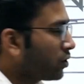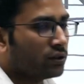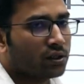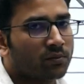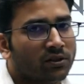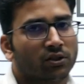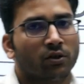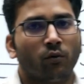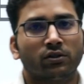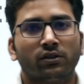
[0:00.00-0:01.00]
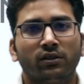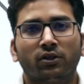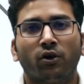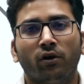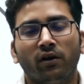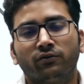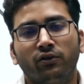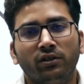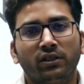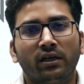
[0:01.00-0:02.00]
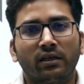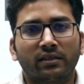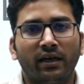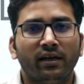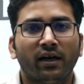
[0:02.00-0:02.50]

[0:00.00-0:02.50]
this much was in the theory of judicial restraint.